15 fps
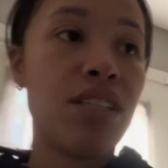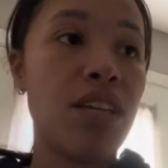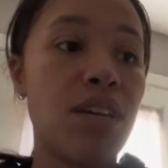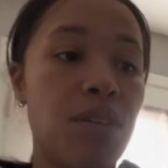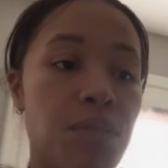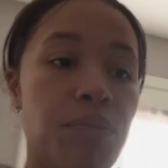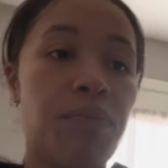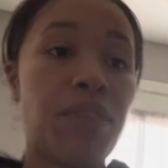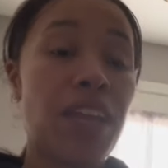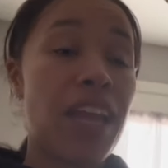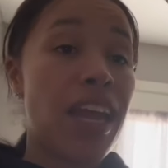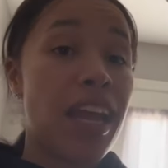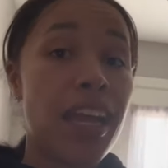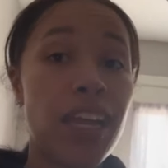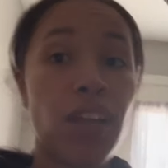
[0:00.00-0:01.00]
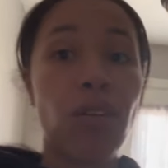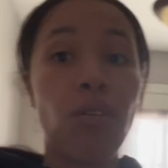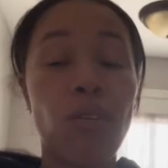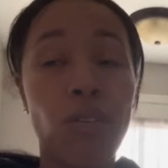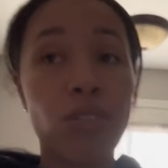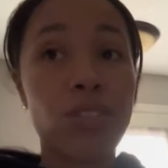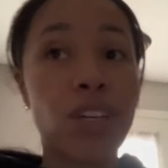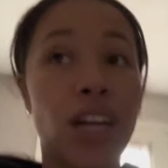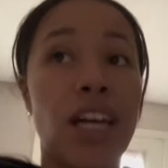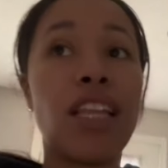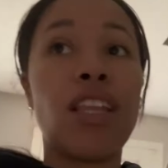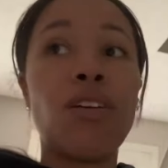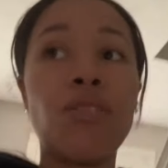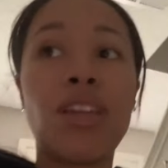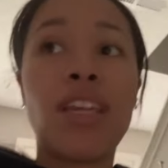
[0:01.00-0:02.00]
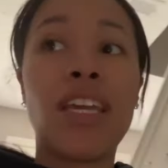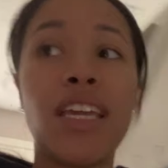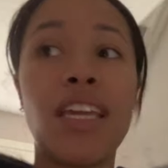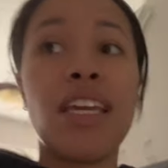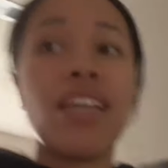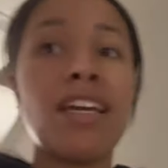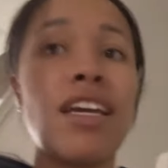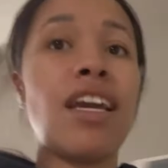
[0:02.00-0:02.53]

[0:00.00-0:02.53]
So I ain't gonna hold y'all, low key.